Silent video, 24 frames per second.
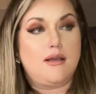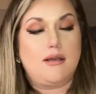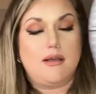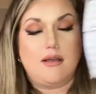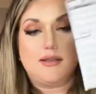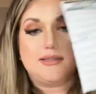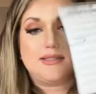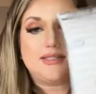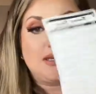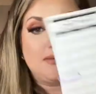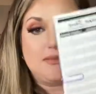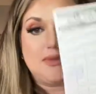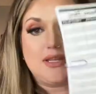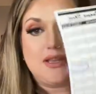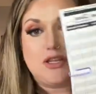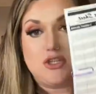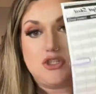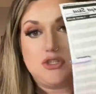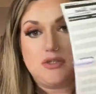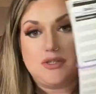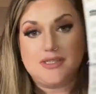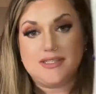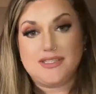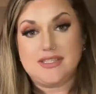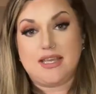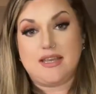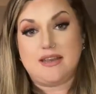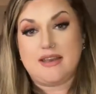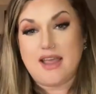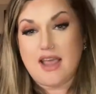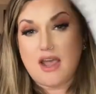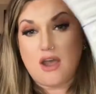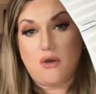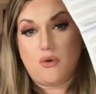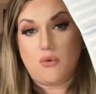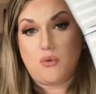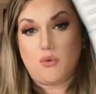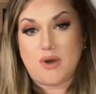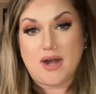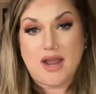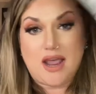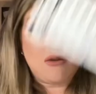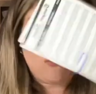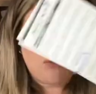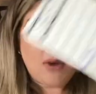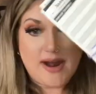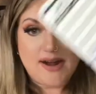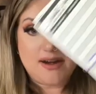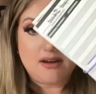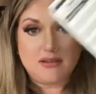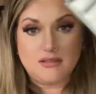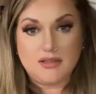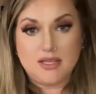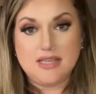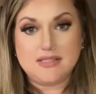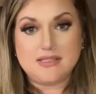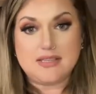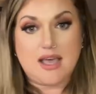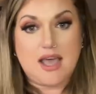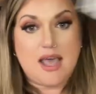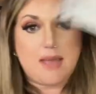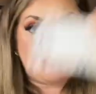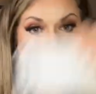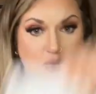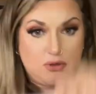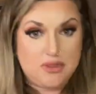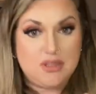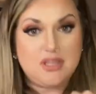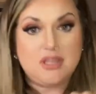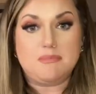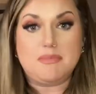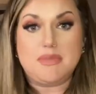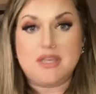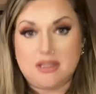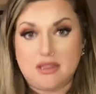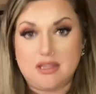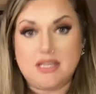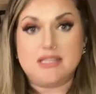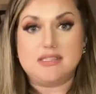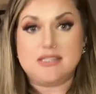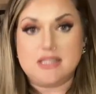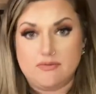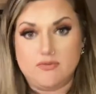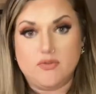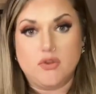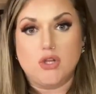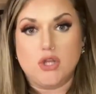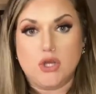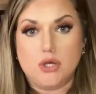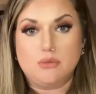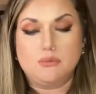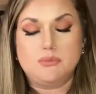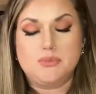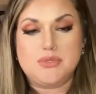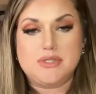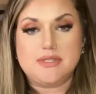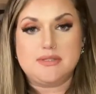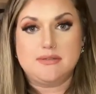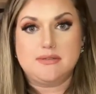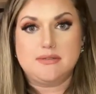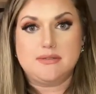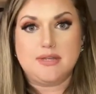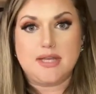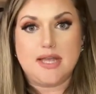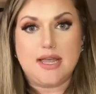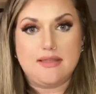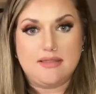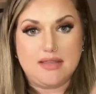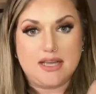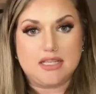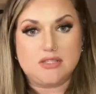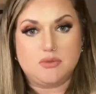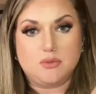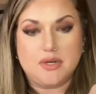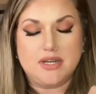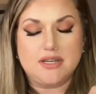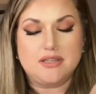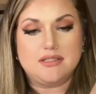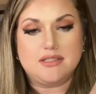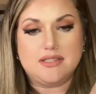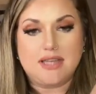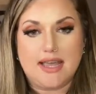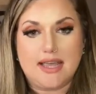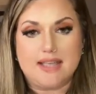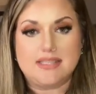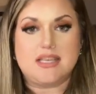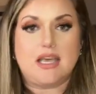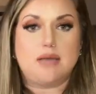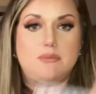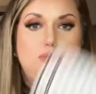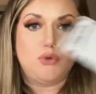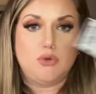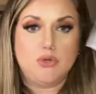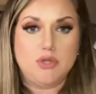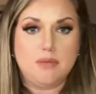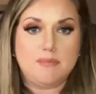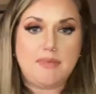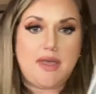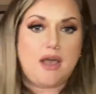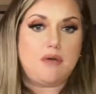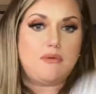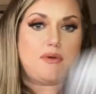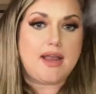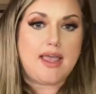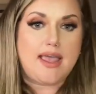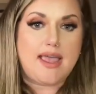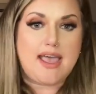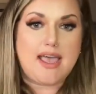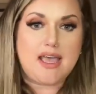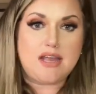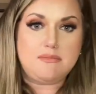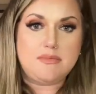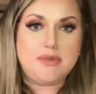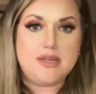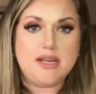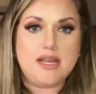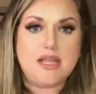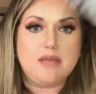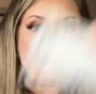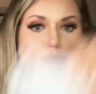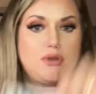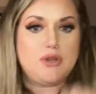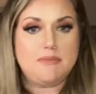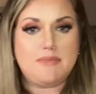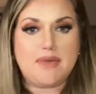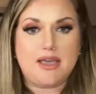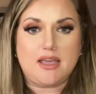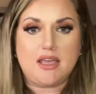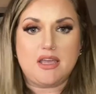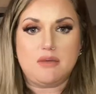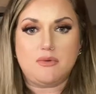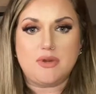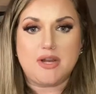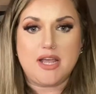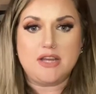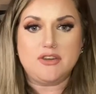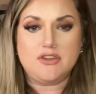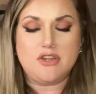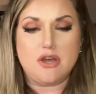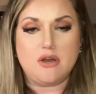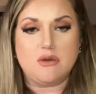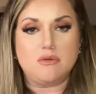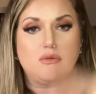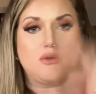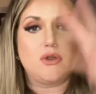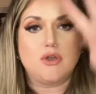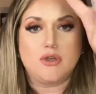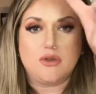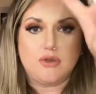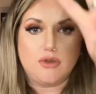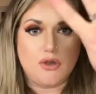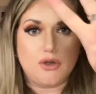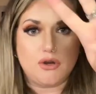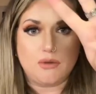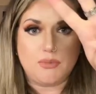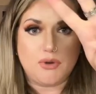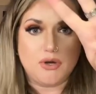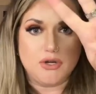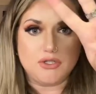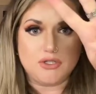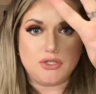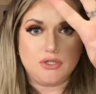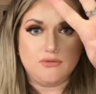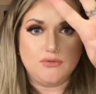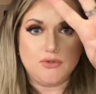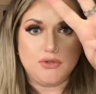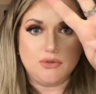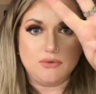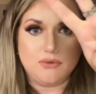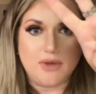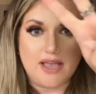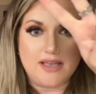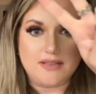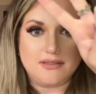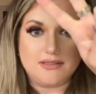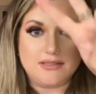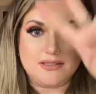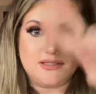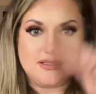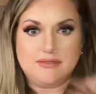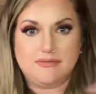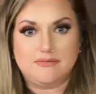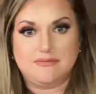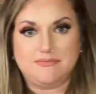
Something that you can see. Now, when I write on these, I put them in these envelopes, and that's where it stays. I pull them out when I add money, put it back in when I don't. Go to part 2 for the rest.